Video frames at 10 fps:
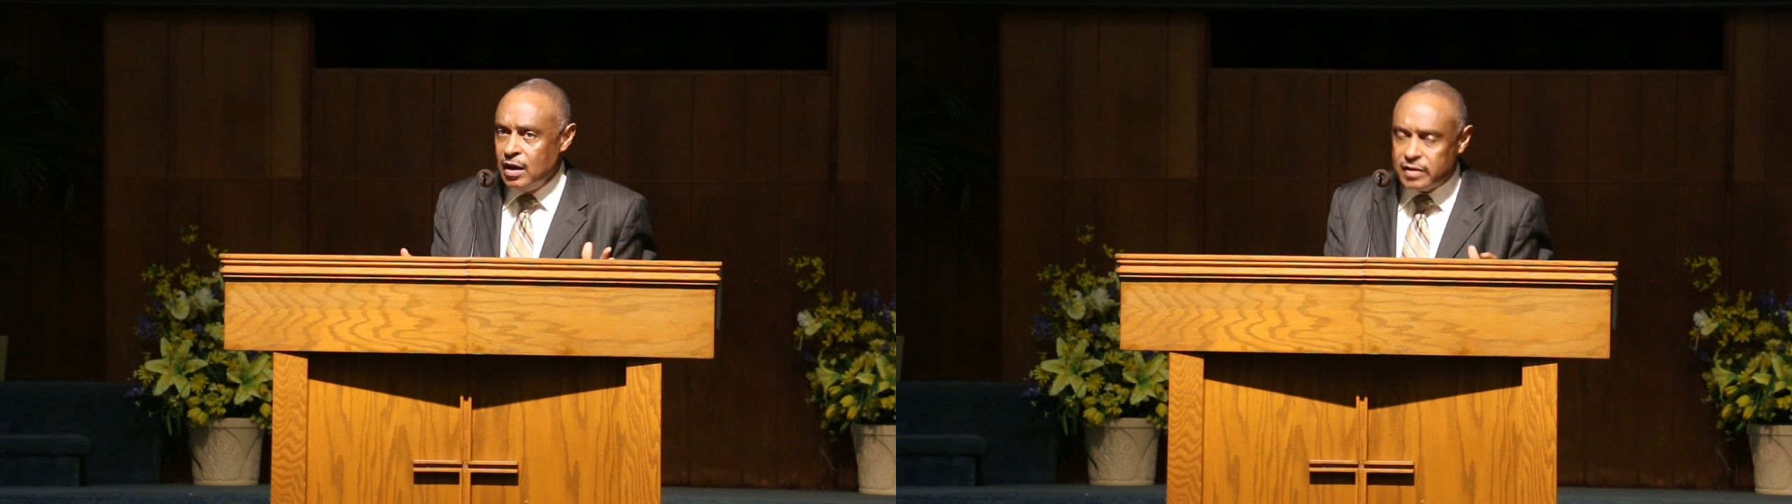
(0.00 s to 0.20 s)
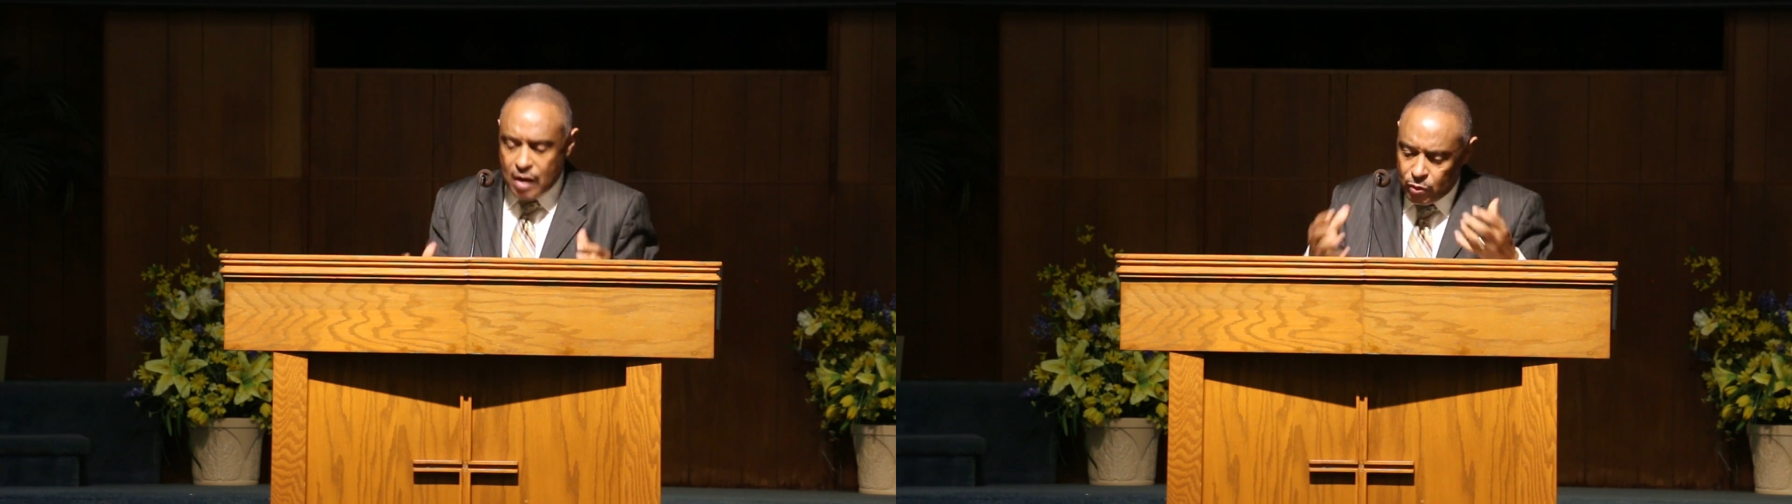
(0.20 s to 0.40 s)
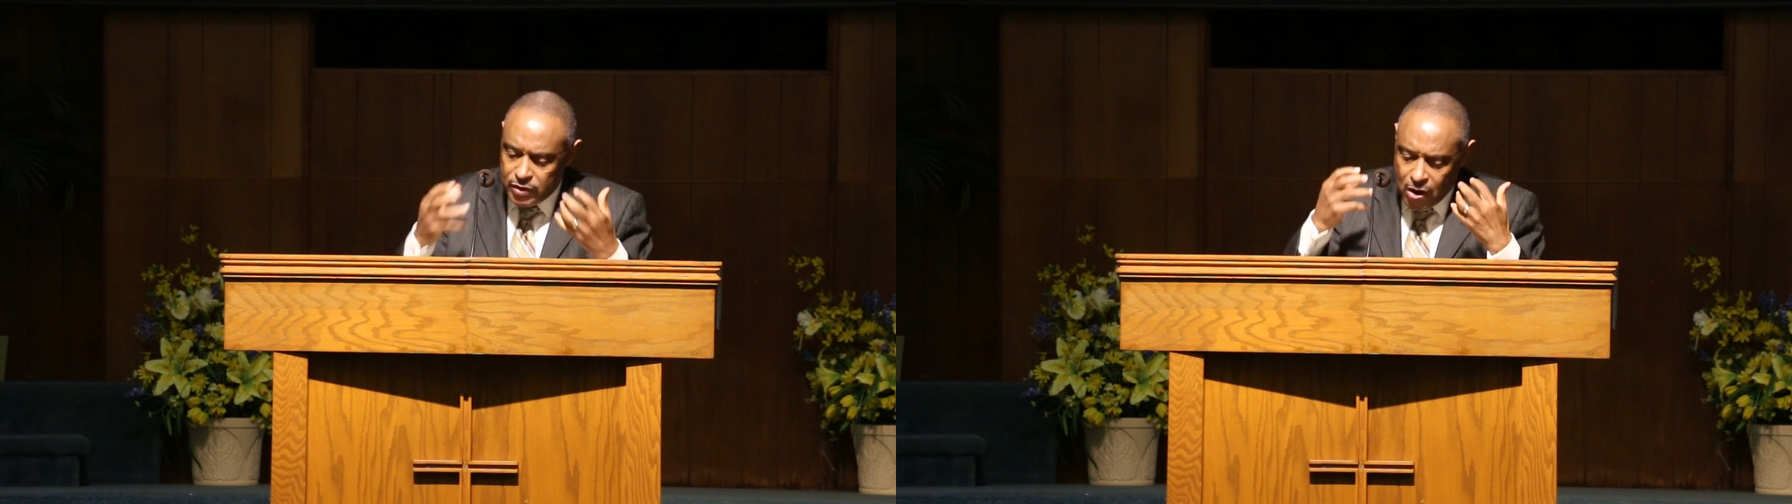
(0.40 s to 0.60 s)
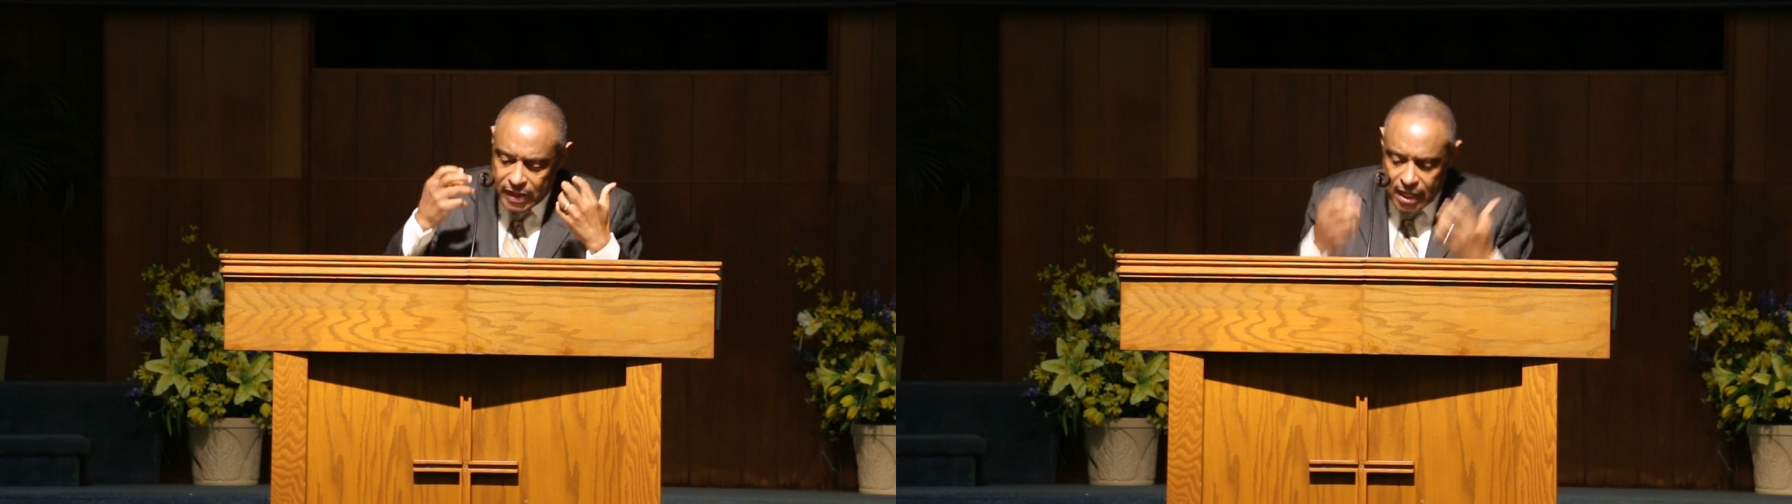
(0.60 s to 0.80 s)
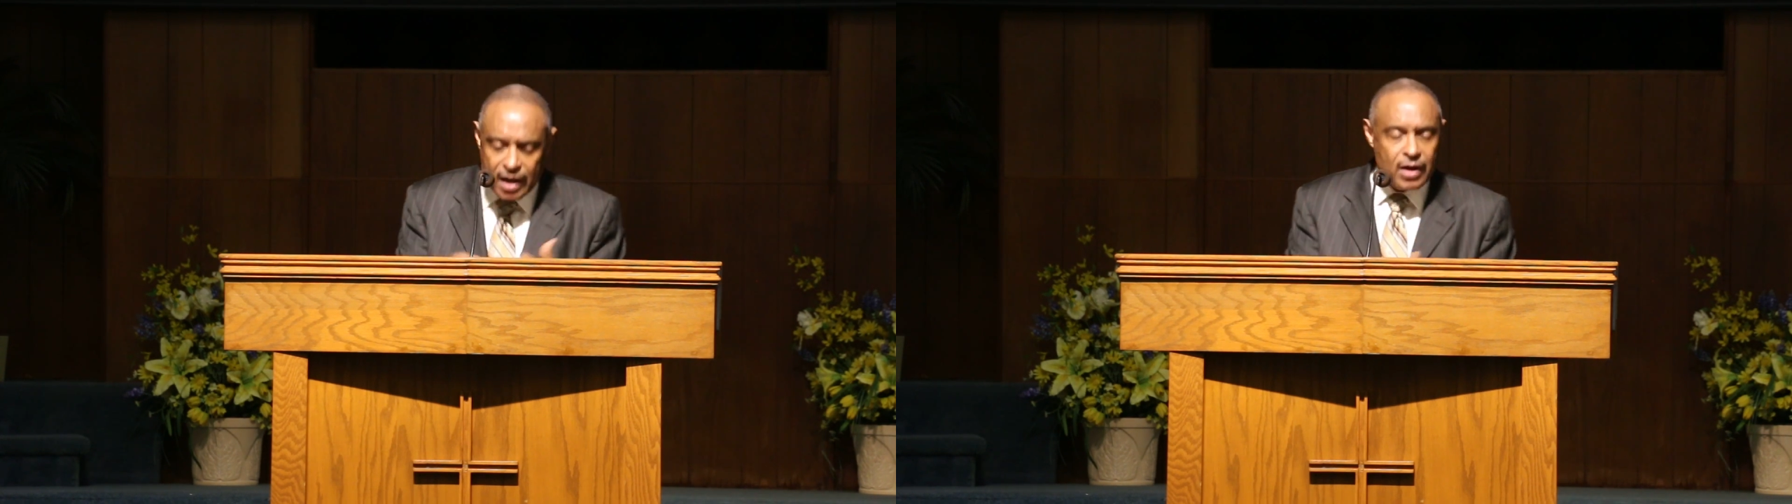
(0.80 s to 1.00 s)
So no,
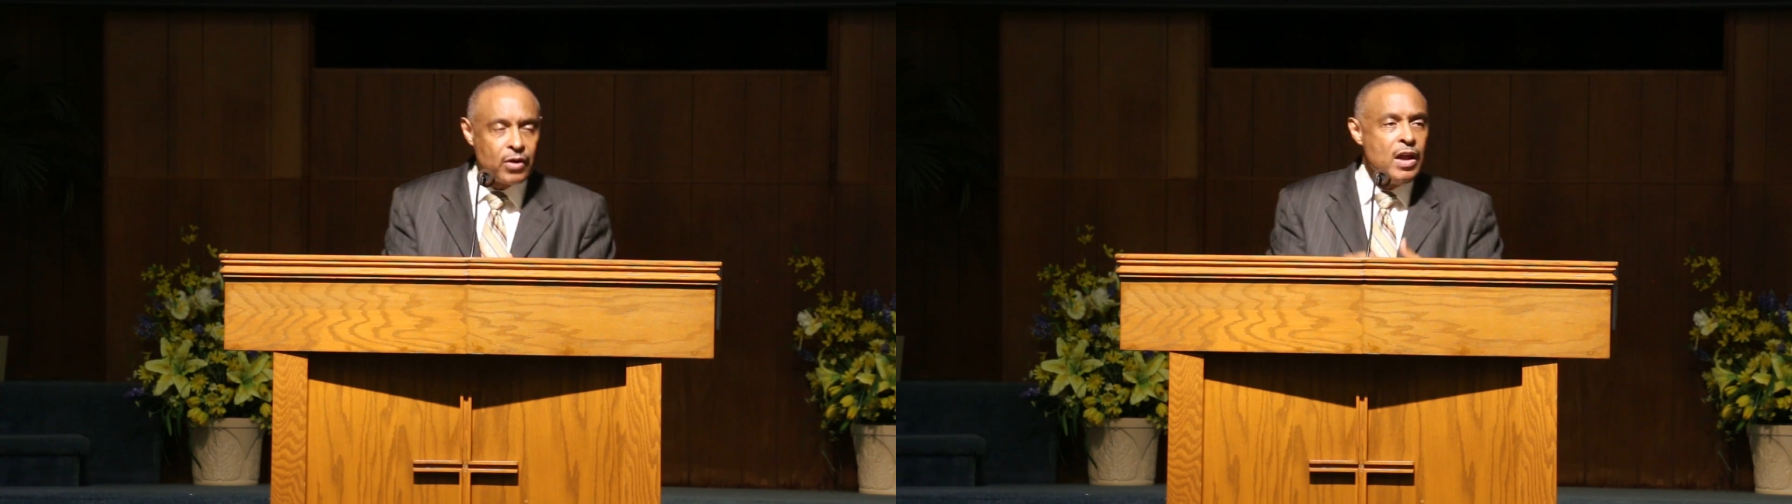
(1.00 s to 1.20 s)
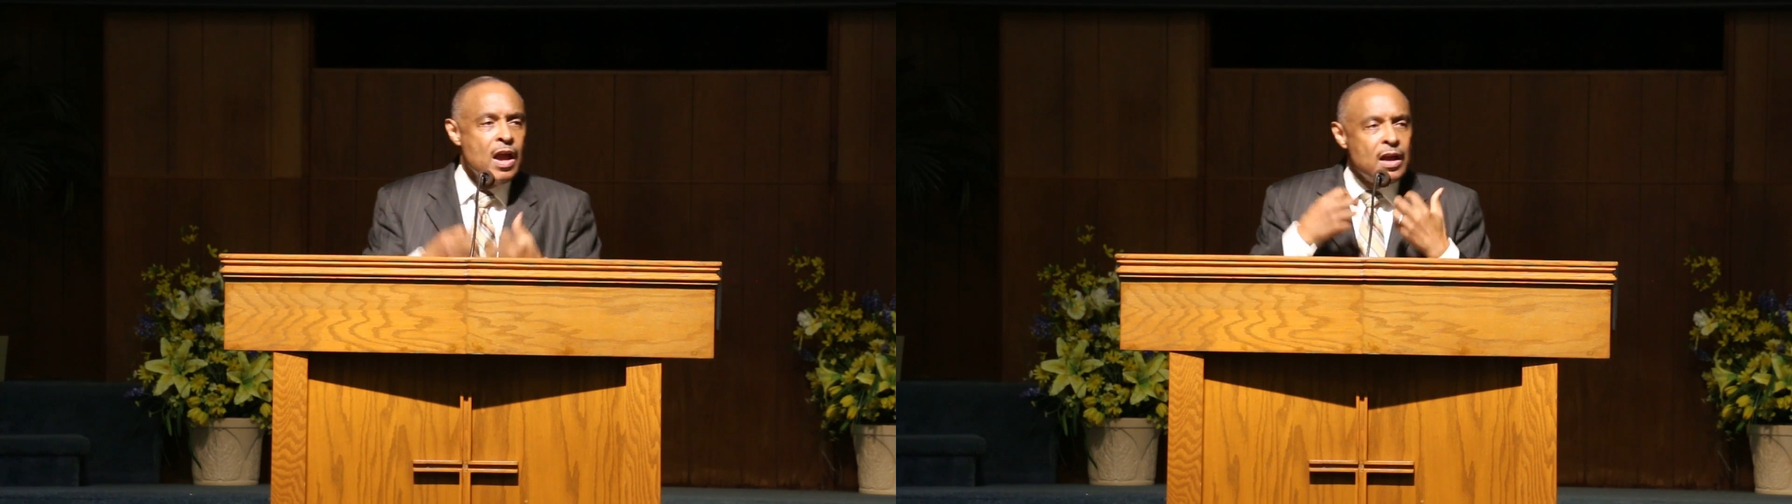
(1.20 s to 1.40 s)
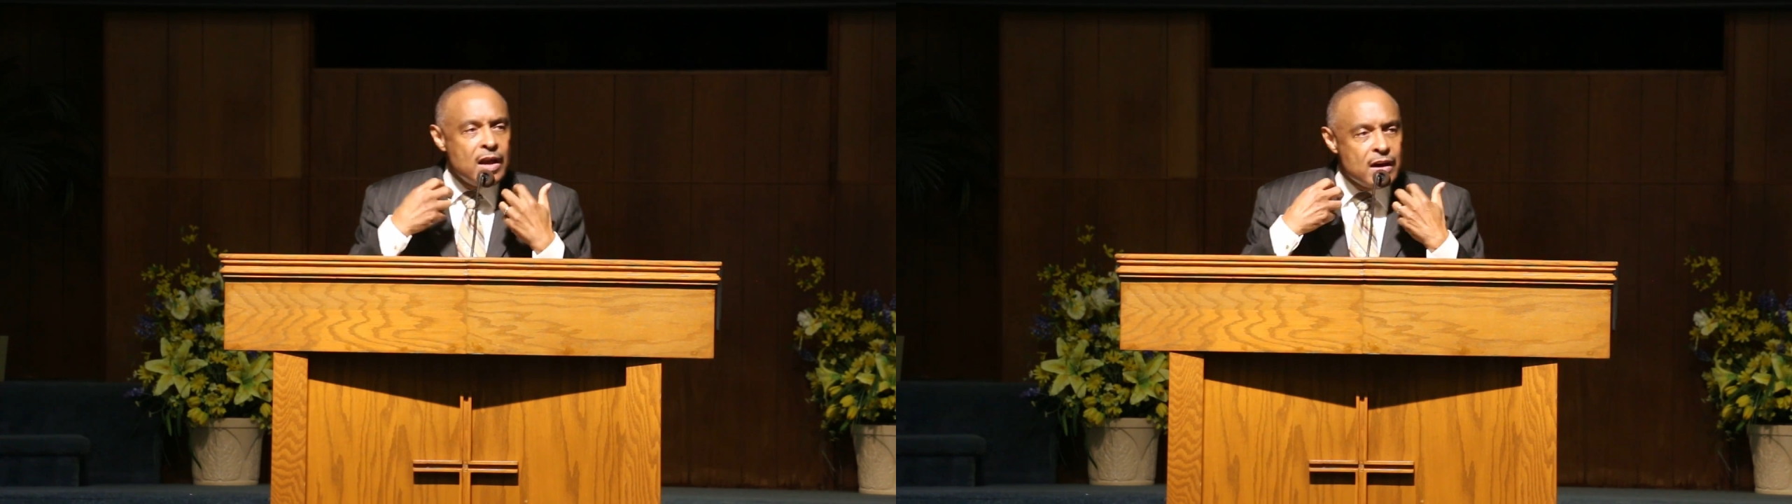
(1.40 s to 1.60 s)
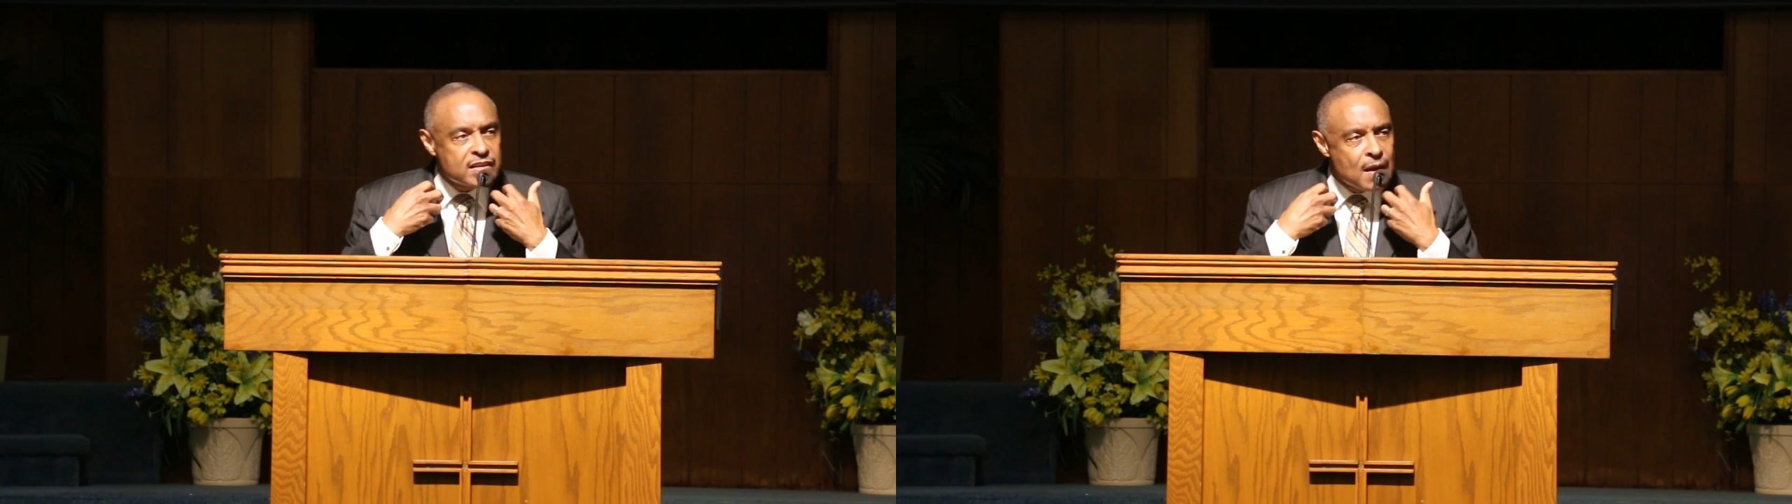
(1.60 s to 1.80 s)
here's